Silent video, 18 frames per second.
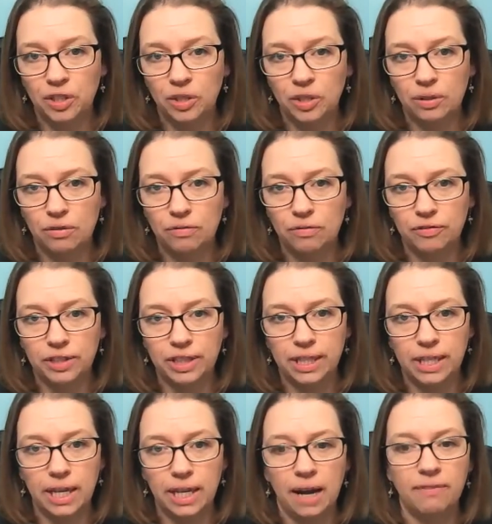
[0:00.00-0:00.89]

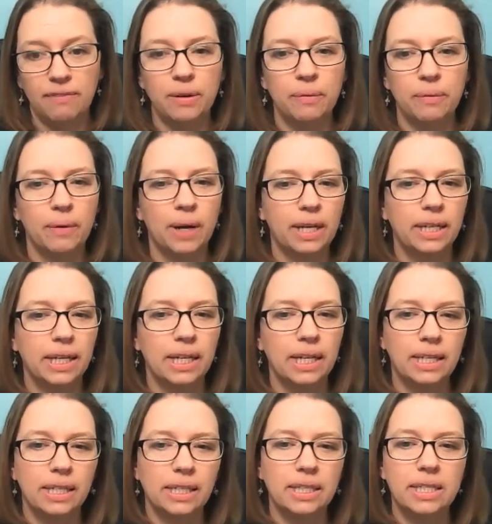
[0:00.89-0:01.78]
Hopefully everyone
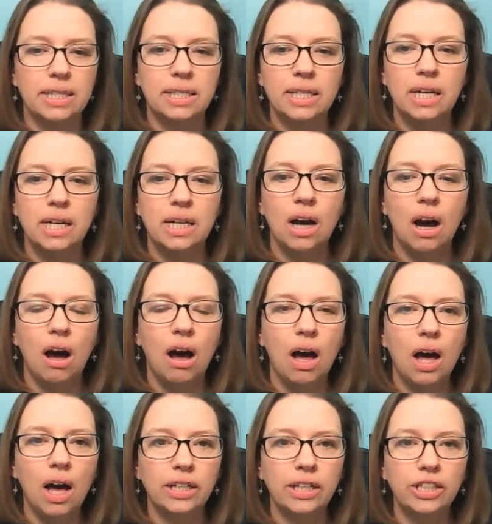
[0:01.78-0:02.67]
is
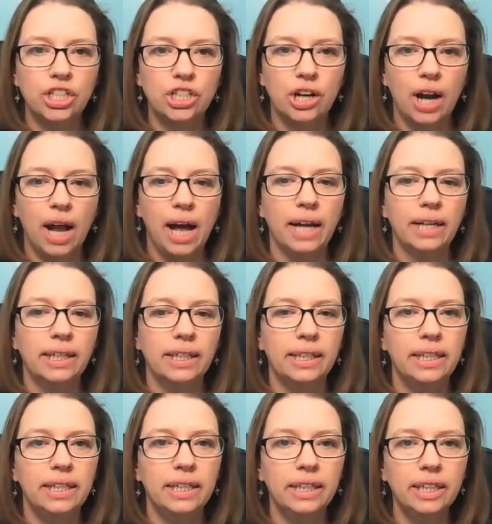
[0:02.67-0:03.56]
on track
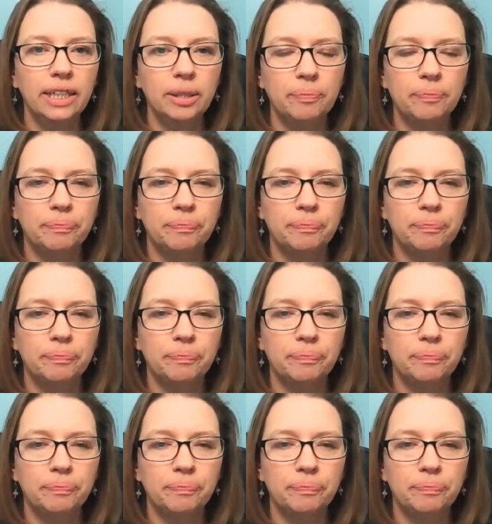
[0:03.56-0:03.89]
here.